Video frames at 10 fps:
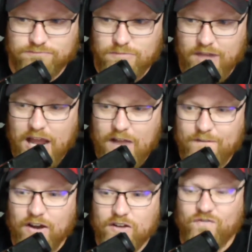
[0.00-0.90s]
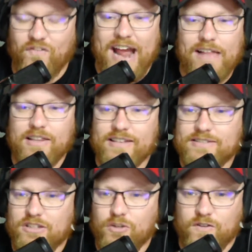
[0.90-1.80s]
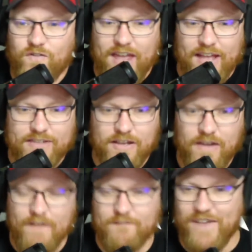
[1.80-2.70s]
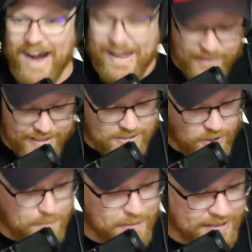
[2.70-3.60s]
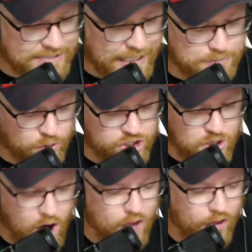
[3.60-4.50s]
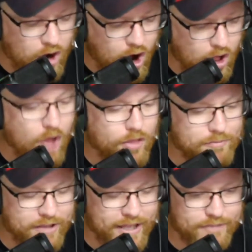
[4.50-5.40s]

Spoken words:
NFL has finally listened to his fans, finally listened to the best dance sports show on the planet.